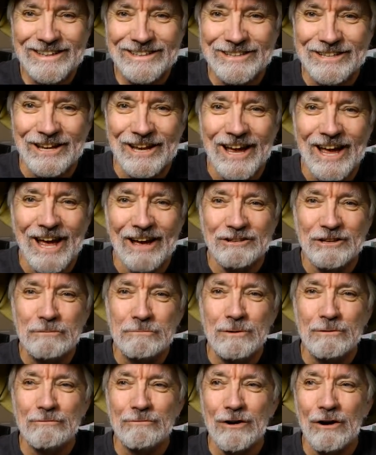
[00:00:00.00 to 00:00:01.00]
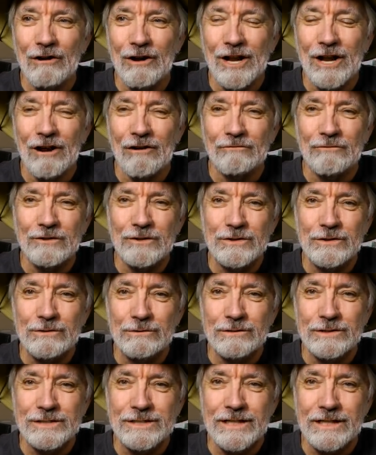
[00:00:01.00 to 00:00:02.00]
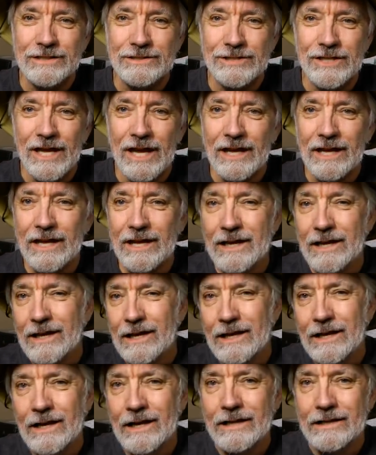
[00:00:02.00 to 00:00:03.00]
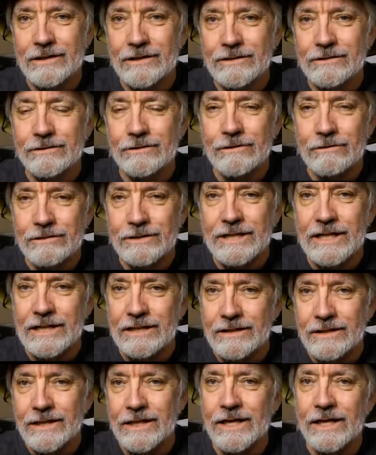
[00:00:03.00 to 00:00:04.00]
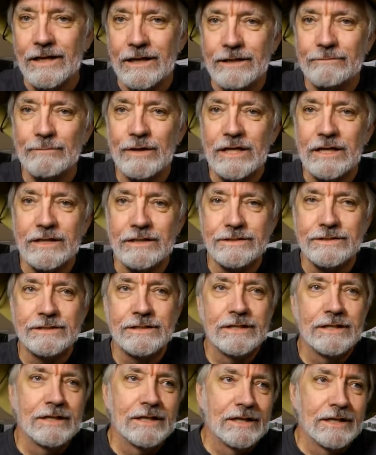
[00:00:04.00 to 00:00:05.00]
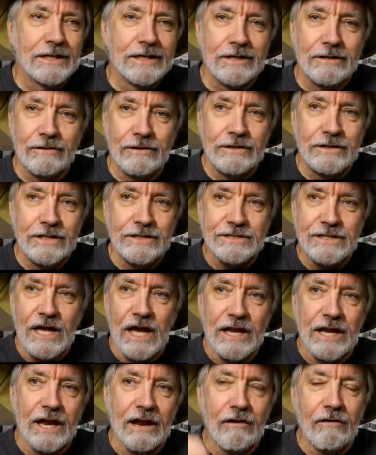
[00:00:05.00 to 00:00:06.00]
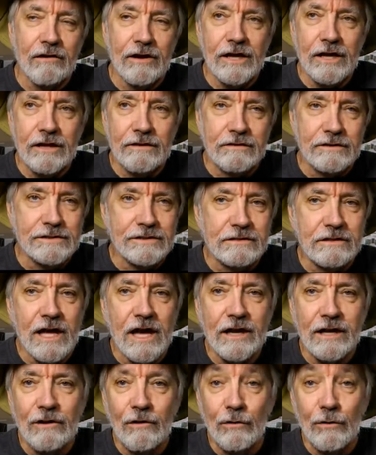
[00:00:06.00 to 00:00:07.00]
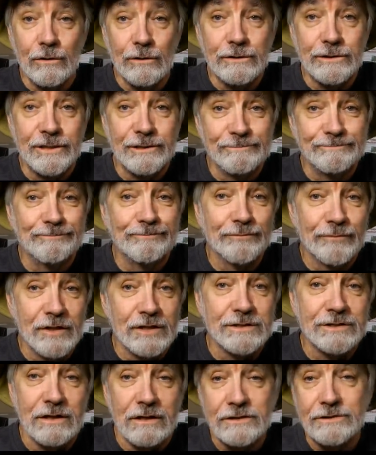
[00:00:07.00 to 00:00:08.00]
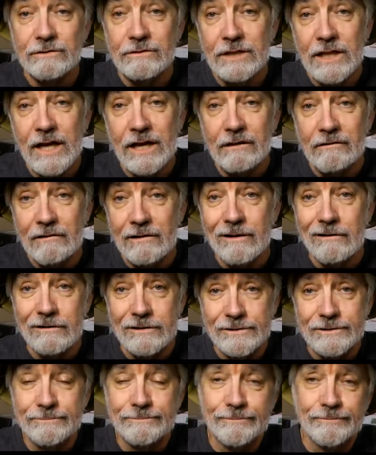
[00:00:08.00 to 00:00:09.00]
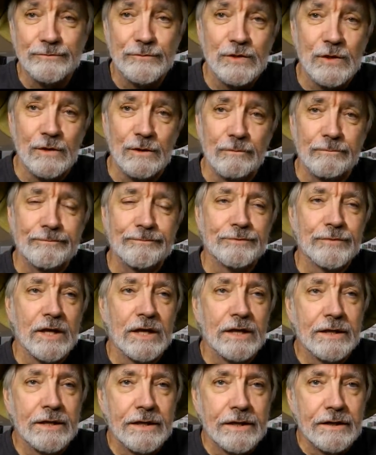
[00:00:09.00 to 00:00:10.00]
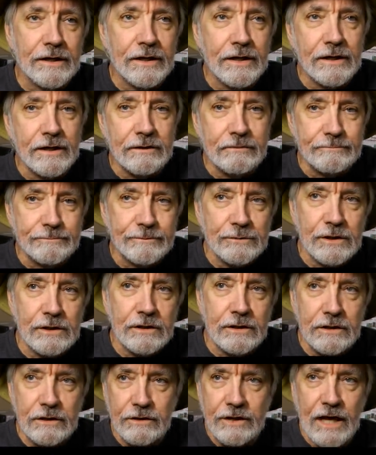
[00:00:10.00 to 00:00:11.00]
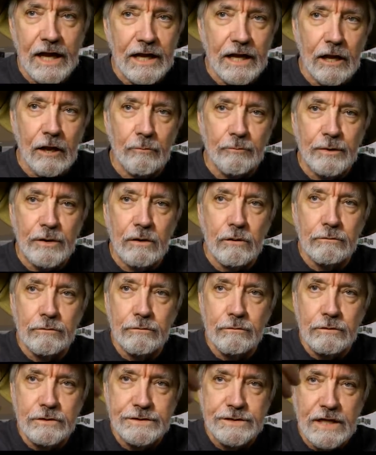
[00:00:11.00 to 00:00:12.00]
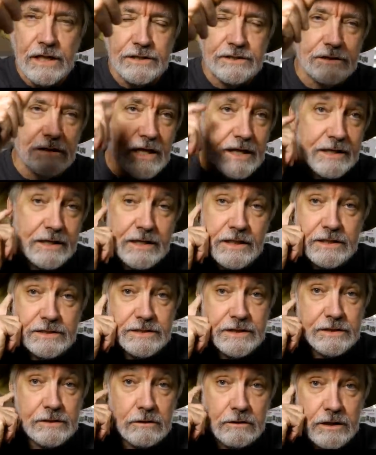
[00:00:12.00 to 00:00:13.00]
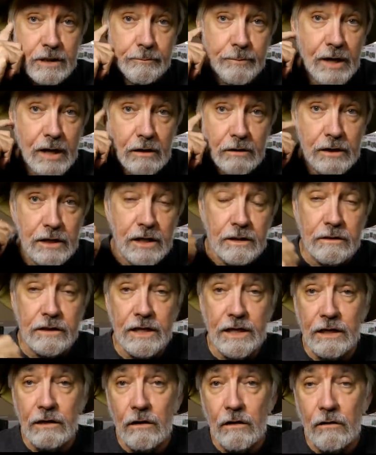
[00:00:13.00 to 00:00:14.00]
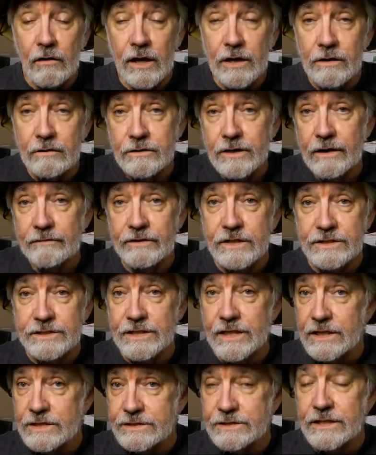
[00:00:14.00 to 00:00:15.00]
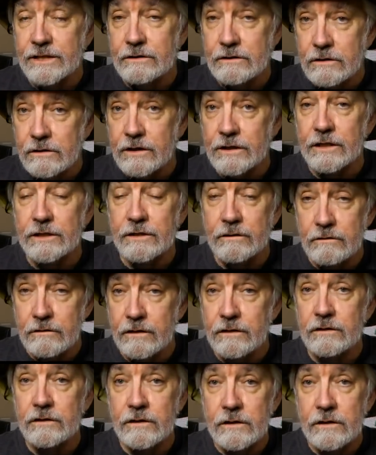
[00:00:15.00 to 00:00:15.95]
So you have to be very careful to do a tick check and to do your DEET thing, because you know, in this kind of area there's a lot of gold, there's also a lot of critters. So um, you, you can't help but go through a section like this and you'll come out and think, oh, I don't have any ticks, and then look and you